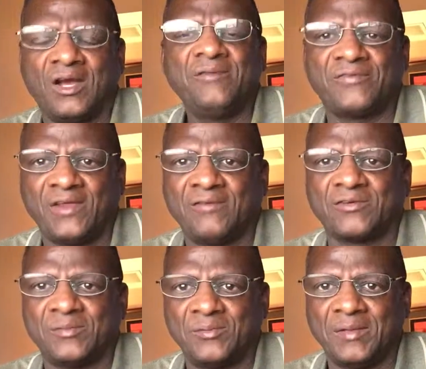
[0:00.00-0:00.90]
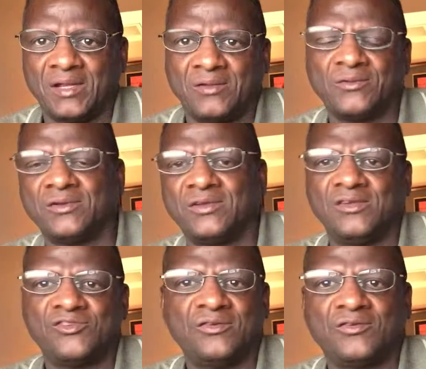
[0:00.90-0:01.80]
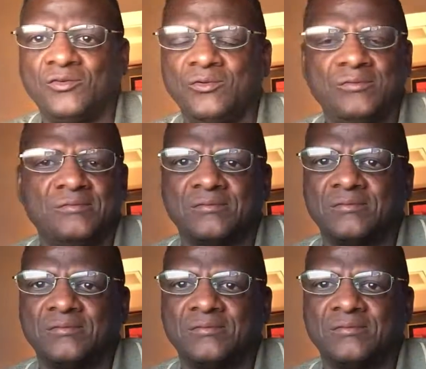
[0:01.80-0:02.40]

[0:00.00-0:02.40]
unfavorable medical conditions, who,